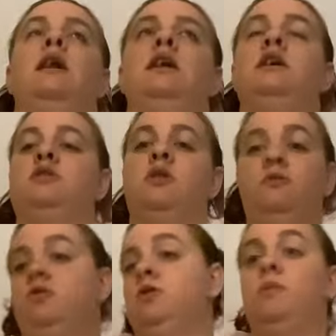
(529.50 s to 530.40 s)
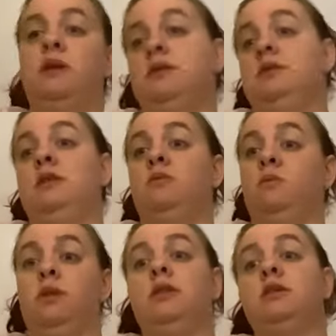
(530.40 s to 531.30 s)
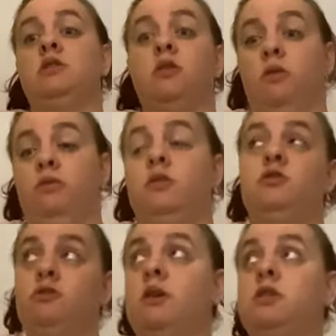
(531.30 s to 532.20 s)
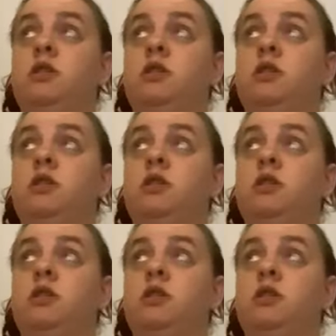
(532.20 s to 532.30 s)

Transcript: he's also made a deal with this god, the trickster